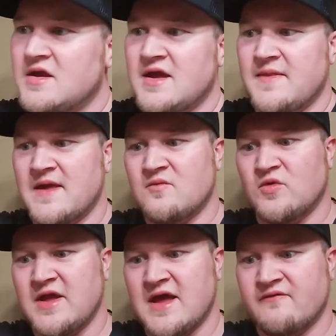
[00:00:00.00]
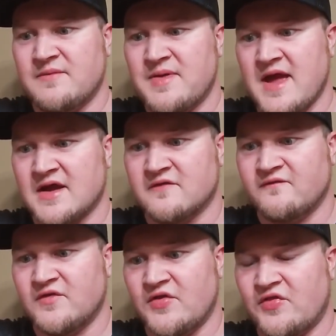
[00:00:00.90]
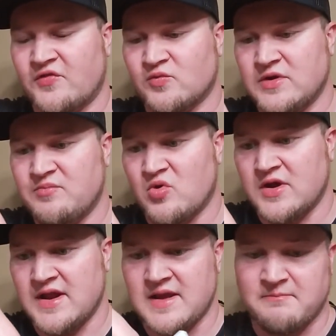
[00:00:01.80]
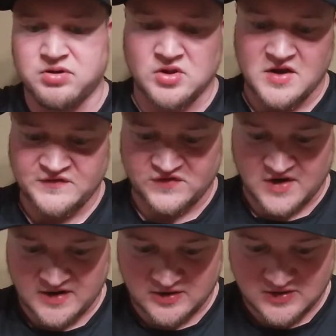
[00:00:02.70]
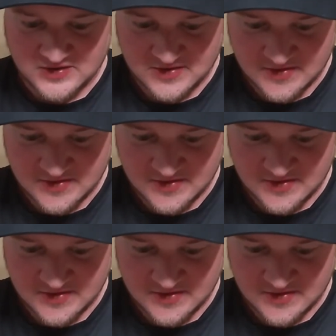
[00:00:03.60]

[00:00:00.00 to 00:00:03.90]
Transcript: And then we have a pack of the 3.8 blood shiner.